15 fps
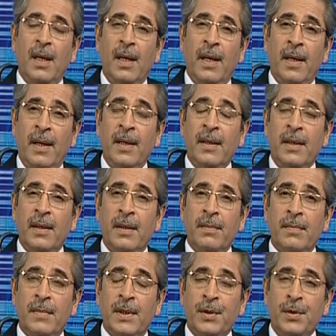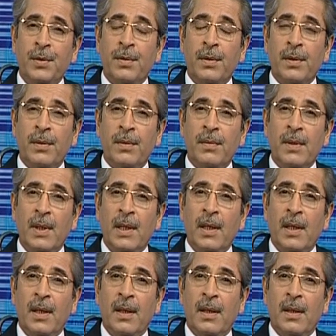And I can assure you
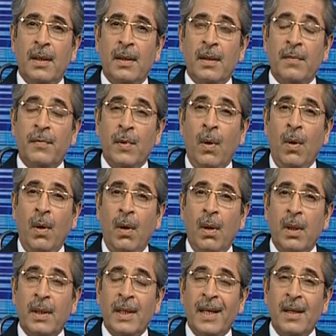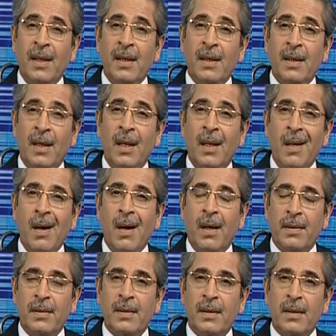that we all can learn a
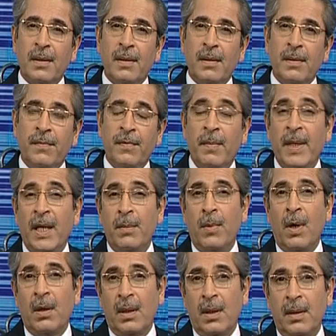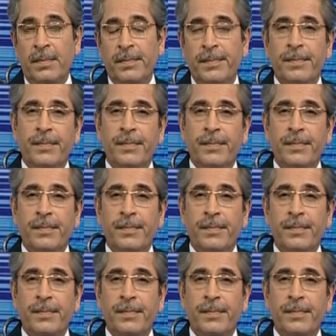lot from that model.